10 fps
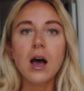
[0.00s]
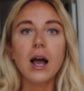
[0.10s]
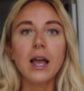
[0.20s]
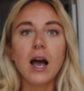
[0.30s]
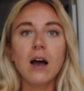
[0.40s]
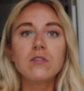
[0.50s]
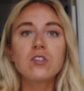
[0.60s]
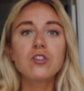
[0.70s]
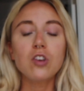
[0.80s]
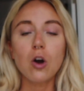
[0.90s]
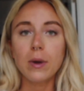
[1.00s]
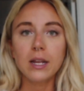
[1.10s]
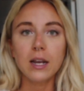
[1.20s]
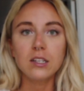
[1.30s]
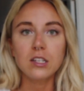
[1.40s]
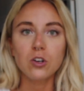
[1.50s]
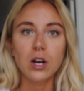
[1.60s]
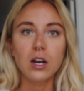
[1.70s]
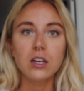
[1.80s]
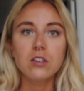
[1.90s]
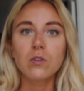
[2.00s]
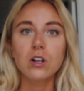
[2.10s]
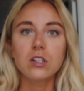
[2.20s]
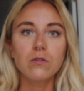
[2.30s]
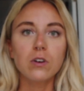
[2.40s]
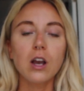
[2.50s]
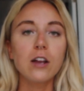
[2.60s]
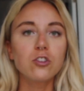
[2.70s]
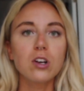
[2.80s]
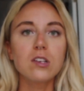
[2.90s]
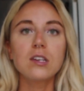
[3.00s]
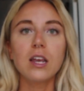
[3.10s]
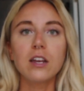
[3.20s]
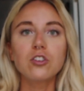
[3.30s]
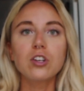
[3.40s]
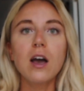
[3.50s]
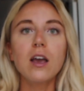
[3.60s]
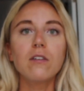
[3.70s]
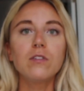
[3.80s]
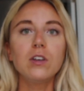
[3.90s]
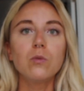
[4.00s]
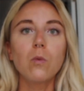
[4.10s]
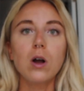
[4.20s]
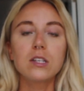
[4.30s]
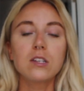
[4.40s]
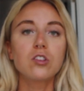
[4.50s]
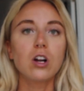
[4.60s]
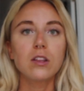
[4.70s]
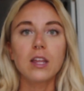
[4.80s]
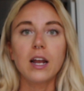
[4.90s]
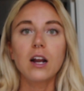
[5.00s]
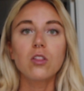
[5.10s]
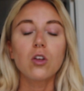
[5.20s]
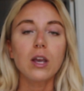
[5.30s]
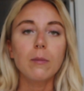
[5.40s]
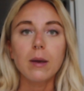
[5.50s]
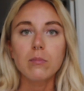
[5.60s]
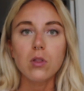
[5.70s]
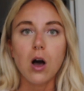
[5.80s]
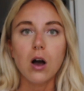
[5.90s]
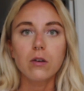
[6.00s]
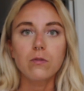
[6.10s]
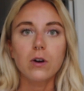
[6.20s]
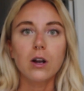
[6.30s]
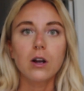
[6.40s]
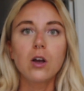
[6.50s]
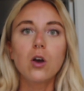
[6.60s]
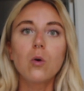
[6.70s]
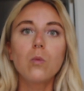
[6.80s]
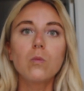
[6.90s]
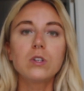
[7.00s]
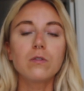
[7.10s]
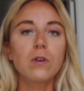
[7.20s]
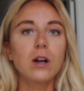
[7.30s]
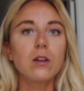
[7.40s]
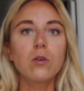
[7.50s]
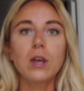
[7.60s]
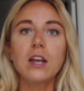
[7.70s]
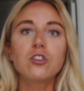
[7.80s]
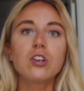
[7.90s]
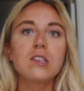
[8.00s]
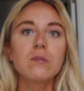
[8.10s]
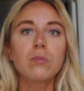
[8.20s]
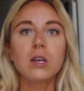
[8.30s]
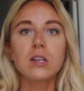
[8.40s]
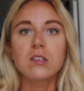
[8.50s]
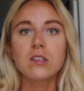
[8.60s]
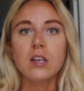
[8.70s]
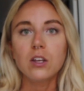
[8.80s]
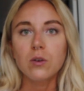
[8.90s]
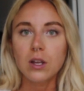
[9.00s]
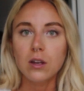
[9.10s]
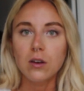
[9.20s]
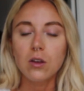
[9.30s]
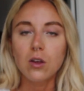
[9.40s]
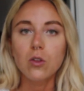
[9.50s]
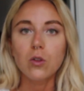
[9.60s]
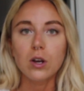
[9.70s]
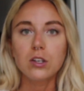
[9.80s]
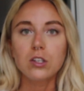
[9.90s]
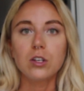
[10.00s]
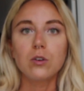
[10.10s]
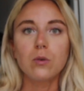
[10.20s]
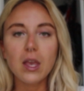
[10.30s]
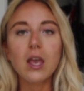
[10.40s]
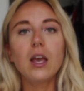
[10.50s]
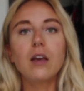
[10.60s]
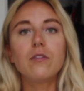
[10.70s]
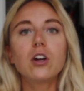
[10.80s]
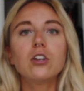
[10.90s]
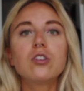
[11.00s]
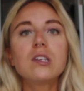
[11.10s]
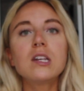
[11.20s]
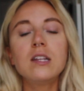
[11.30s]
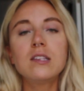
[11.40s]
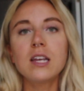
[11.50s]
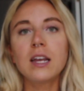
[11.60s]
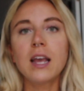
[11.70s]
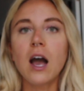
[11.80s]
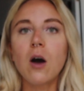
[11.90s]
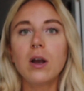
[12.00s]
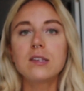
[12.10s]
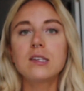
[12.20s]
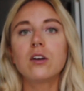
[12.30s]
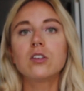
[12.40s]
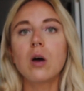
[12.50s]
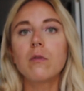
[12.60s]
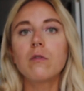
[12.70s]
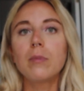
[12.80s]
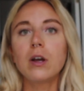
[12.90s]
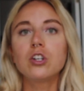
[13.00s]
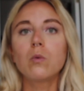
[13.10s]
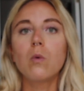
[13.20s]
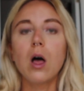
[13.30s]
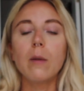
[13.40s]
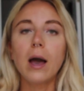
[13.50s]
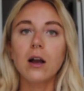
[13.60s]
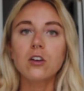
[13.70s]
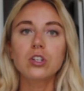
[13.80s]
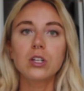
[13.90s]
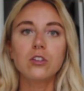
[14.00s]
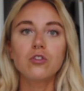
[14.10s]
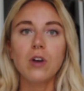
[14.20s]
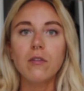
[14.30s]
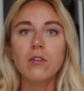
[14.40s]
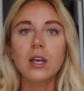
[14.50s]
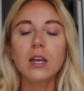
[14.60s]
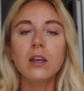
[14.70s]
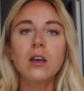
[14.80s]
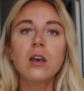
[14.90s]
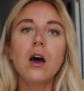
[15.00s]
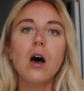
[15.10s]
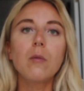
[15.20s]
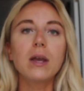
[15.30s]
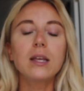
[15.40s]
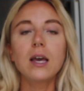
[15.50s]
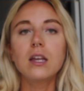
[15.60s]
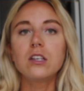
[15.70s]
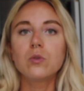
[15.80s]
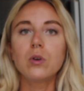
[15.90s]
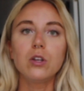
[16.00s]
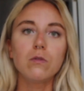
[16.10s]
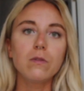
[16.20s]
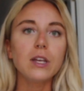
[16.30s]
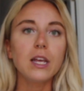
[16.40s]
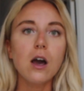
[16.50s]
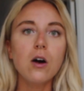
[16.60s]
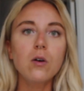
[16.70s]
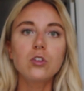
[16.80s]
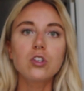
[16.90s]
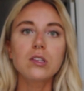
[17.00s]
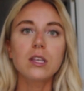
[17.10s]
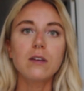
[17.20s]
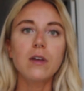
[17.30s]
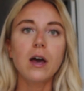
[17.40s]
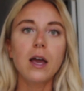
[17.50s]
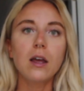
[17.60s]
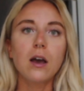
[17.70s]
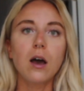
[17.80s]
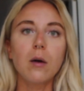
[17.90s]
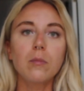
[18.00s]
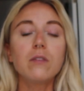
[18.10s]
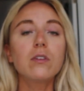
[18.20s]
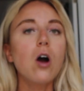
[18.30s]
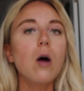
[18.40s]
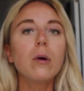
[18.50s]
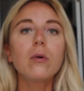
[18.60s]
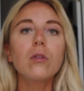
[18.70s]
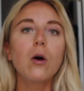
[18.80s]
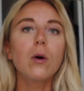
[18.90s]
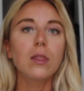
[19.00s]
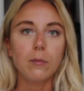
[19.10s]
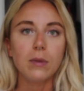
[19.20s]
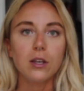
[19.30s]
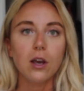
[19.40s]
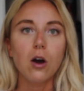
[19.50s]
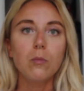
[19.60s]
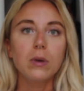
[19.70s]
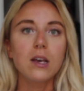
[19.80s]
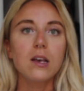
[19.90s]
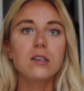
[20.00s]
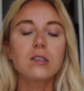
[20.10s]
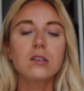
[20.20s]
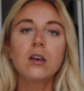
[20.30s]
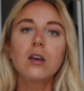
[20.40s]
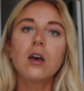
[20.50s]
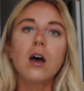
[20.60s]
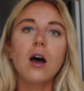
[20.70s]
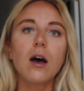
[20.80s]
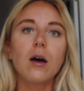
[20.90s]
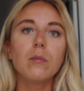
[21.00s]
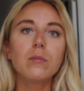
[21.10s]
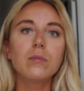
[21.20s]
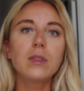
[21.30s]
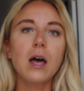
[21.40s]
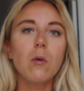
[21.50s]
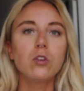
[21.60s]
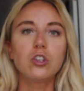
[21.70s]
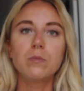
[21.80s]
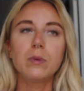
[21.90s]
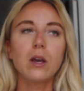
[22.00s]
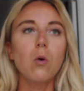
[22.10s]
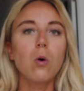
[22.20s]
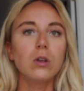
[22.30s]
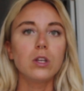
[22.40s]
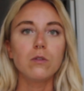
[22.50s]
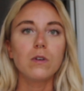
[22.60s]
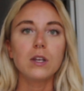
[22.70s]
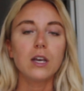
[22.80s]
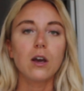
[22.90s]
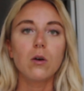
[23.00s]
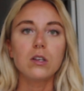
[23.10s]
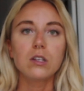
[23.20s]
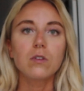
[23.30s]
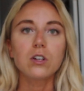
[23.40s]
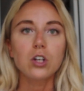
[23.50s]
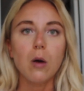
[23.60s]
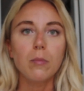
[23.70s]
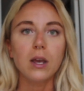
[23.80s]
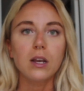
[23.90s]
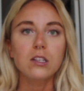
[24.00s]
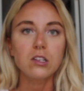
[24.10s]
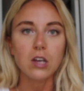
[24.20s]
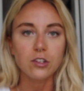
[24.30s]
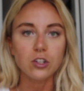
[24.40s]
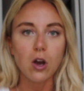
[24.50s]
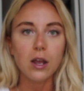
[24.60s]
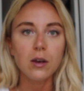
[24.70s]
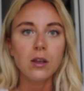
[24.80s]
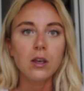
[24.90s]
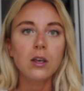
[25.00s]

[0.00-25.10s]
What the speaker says: I have so many itineraries for different countries in Asia if you want to start there, and look at my blog for different locations and places that you can look to. If you're interested in seeing how I stay on top of a budget while I'm actually traveling, I'll make that into a new video. Just leave that, leave a comment below and let me know, because that will just be a whole new video and different topic to touch on.